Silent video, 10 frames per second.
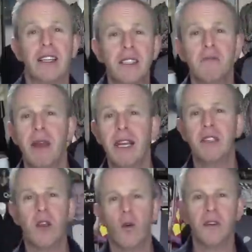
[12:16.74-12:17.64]
This makes
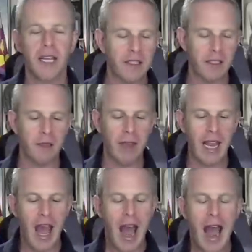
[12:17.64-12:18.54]
total sense to me.
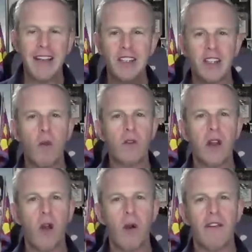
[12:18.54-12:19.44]
I don't
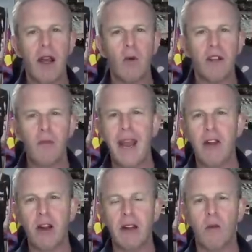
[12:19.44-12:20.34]
know if I would have
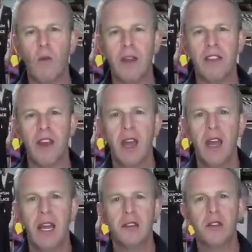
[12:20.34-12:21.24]
paired it with
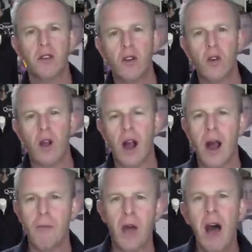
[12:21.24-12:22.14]
his
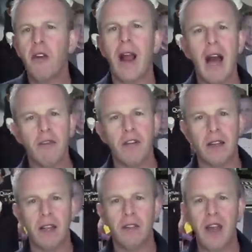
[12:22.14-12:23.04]
other
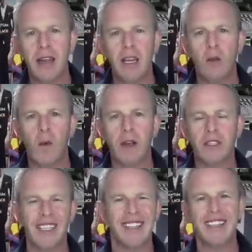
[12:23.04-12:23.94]
outfit that he
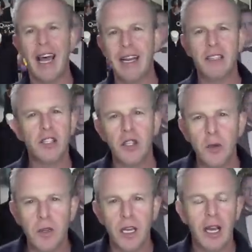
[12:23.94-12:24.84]
wears, the light
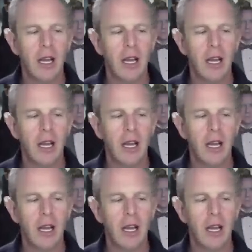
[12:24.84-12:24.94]
suit.